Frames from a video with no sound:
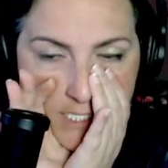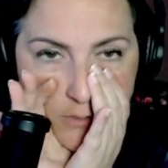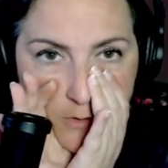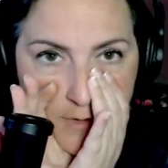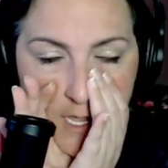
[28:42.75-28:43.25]
So
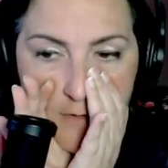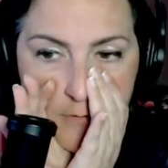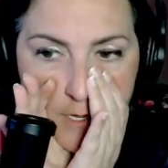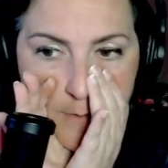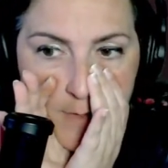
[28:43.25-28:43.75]
if I ever
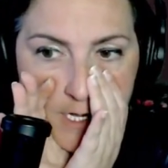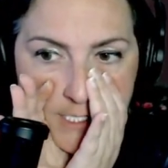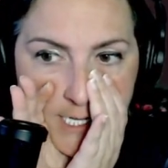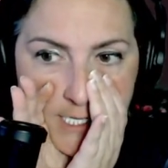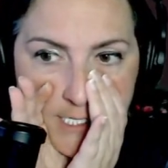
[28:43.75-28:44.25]
get
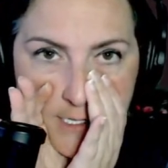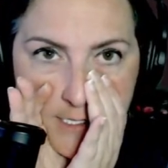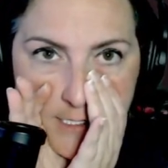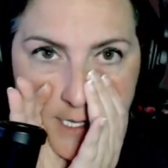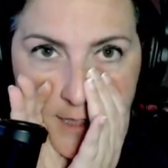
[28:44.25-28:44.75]
monetized and then
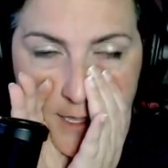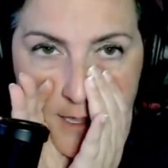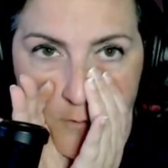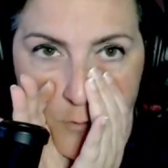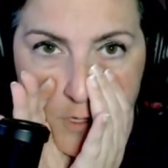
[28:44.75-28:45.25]
suddenly get really,